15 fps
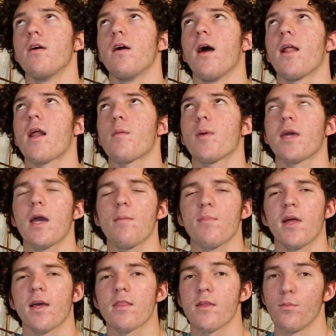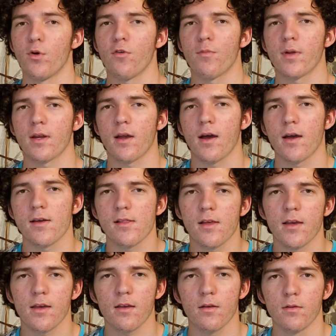And I became like the movement guy, like
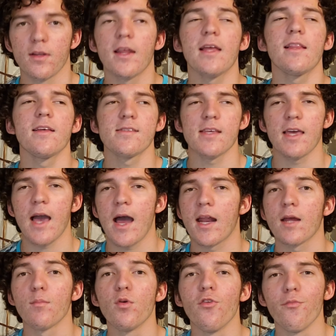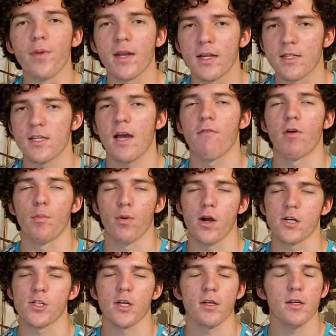needlessly adding movement into every
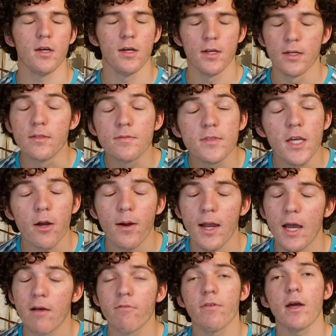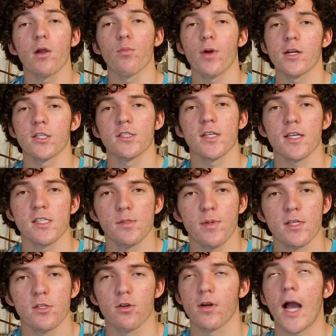project. Here I am, final project second
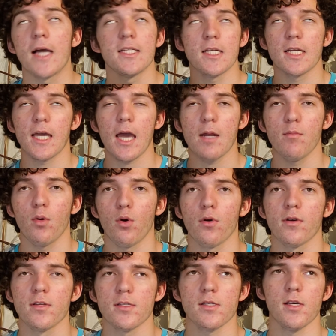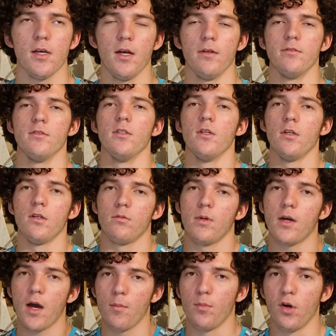semester. I did it again, boys. We
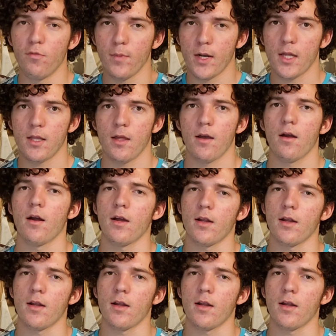got movement in there.